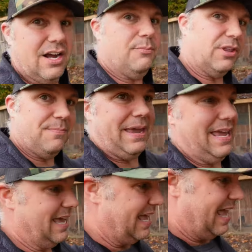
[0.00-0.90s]
Come with me
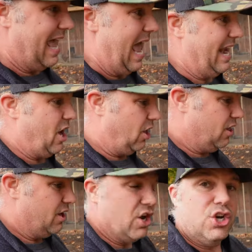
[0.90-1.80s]
and I'll
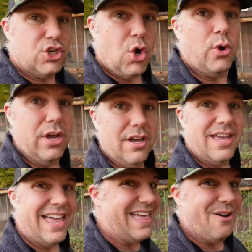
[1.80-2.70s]
show you
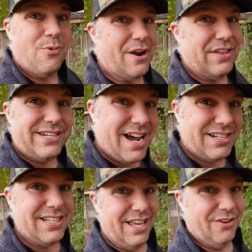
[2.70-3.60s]
where the
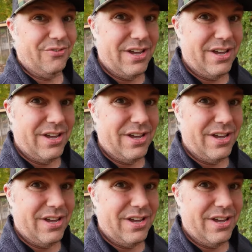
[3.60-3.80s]
ducks live.